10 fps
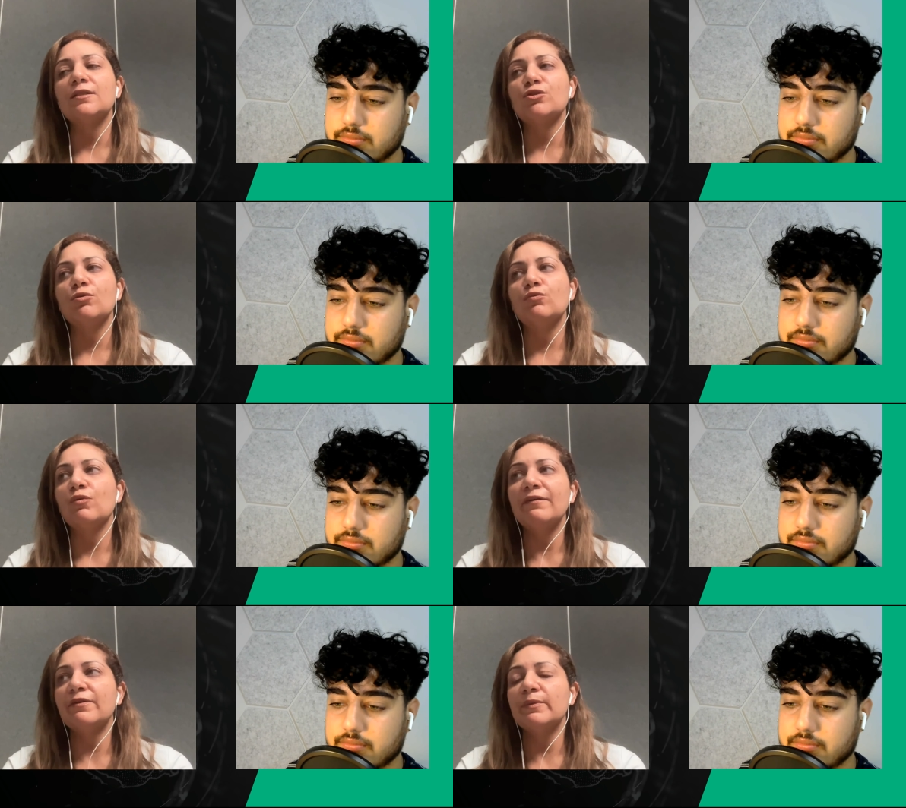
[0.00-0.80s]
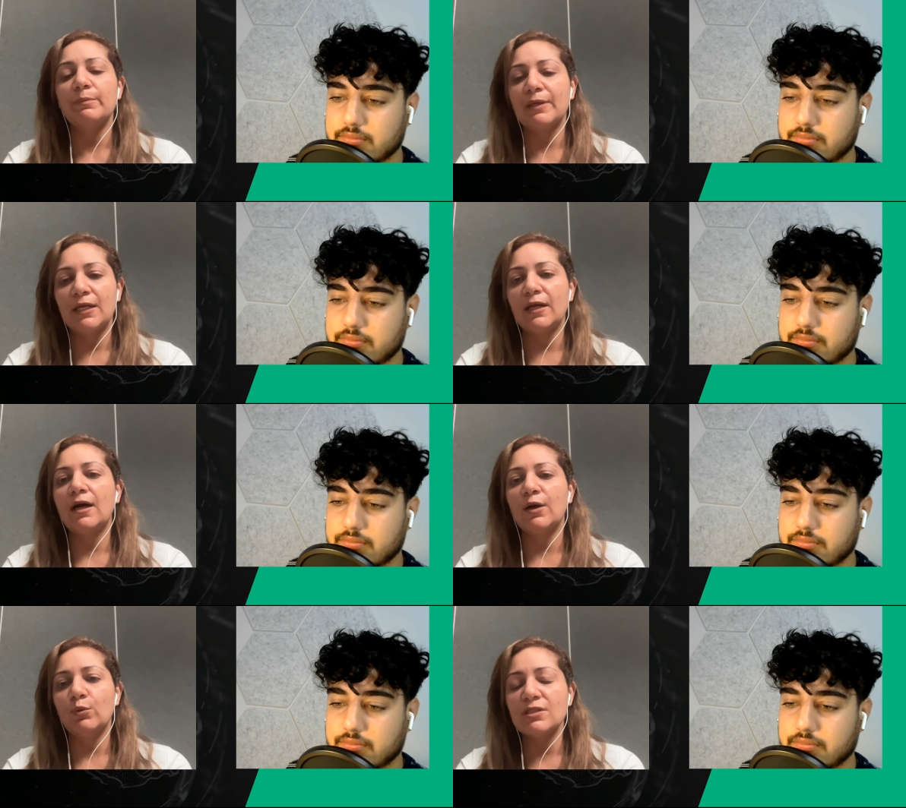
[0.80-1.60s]
Speaker 1: And so, right from the beginning,
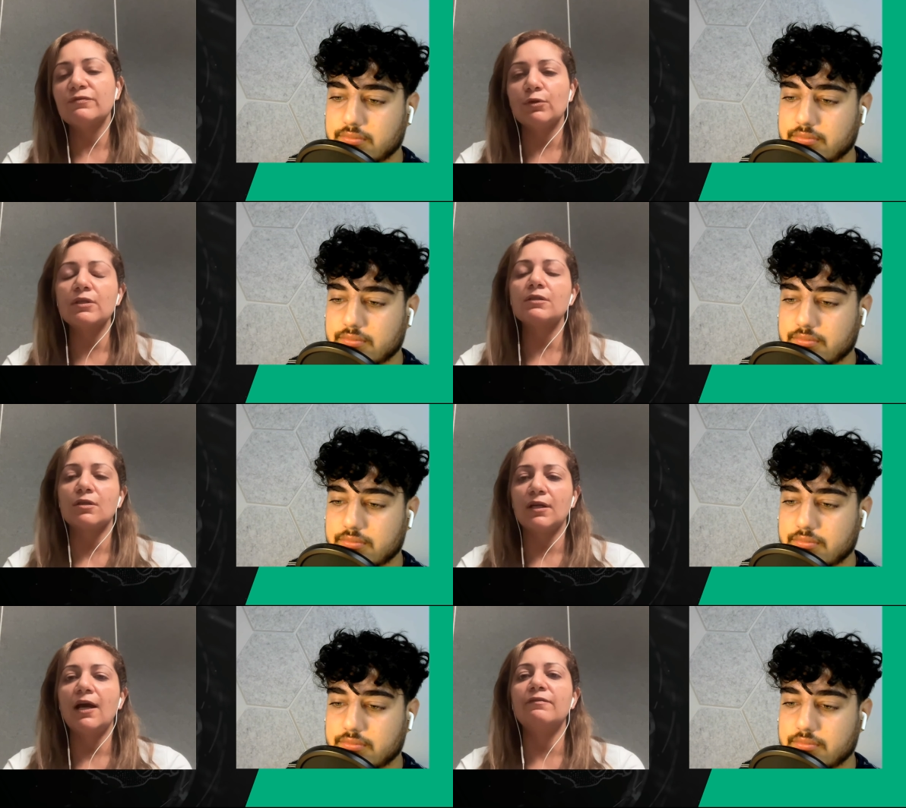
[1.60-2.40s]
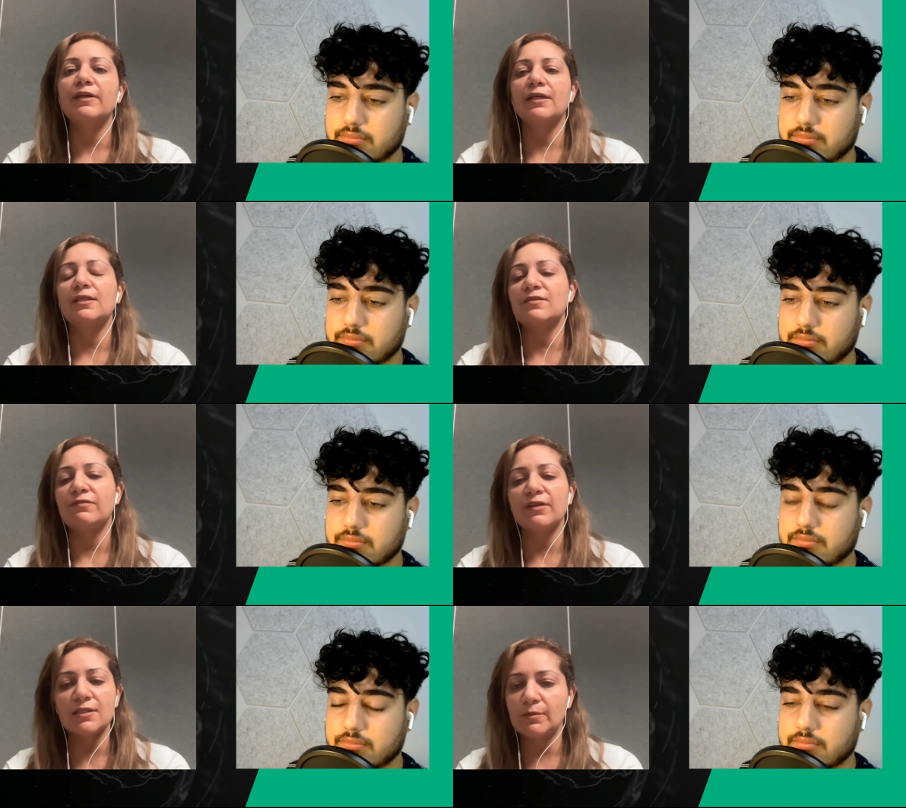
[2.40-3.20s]
I was focused on having it as
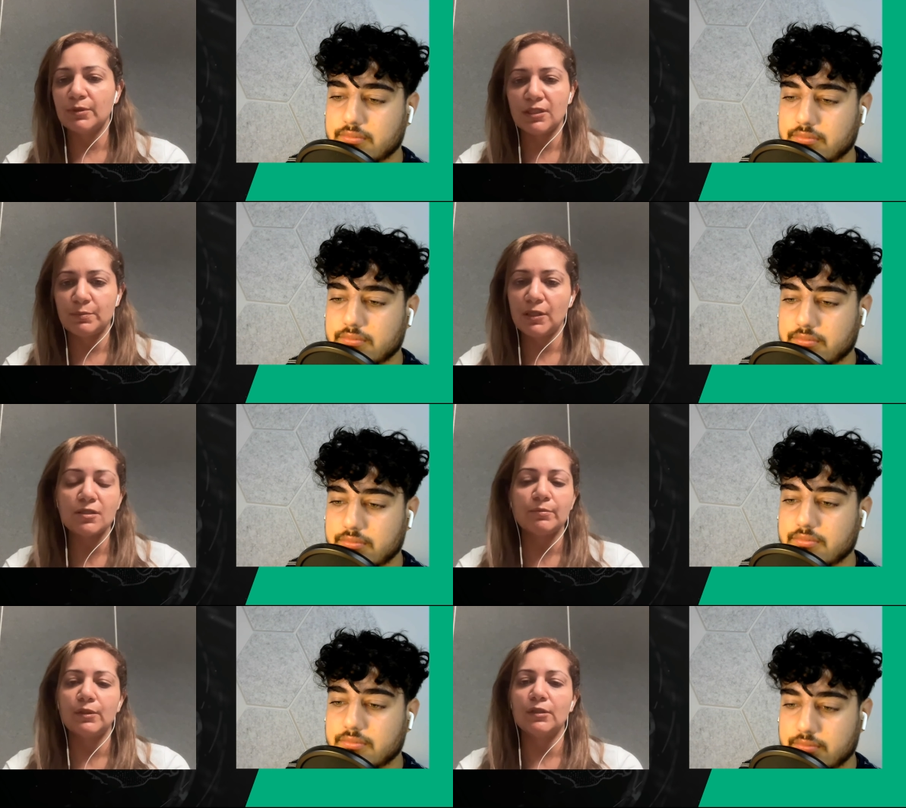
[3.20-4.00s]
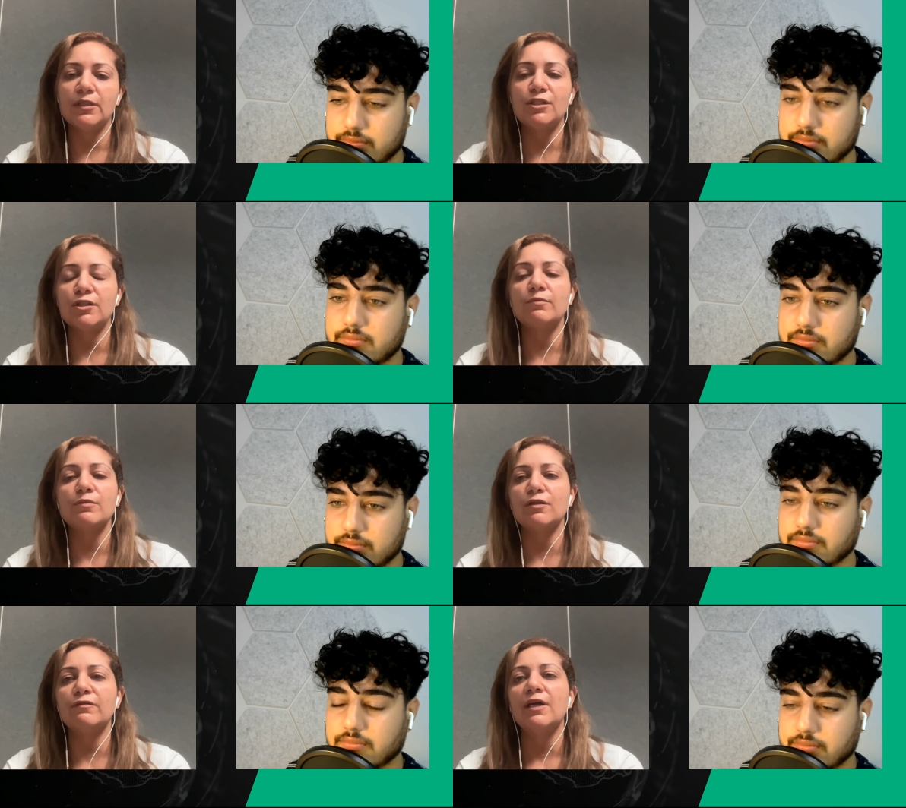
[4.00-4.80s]
flexible as possible in
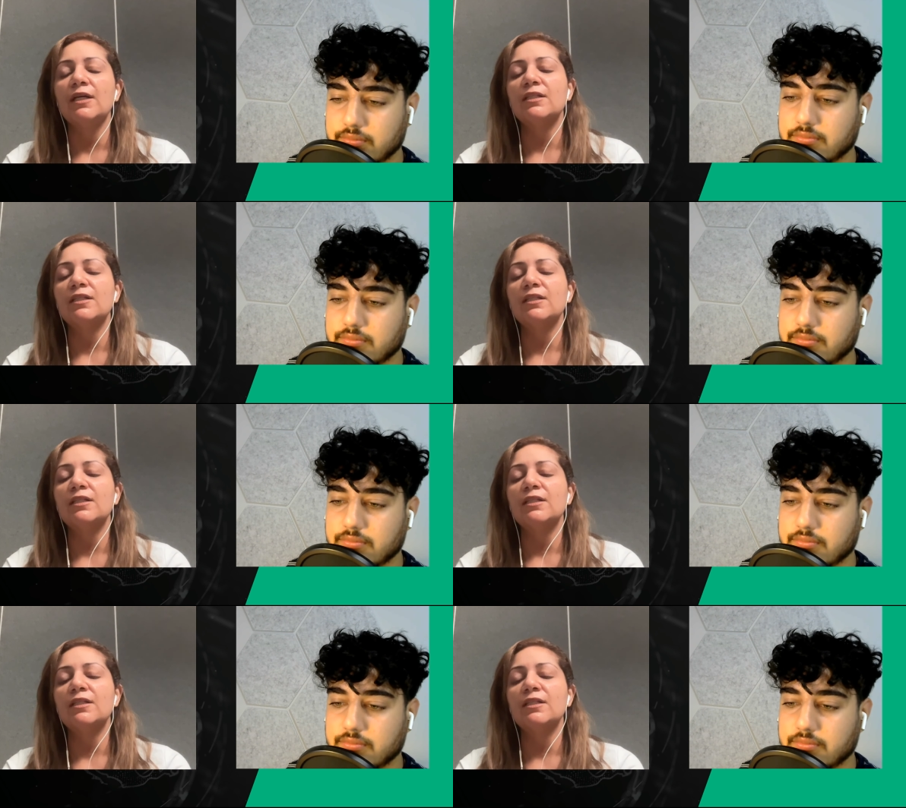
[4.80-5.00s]
terms of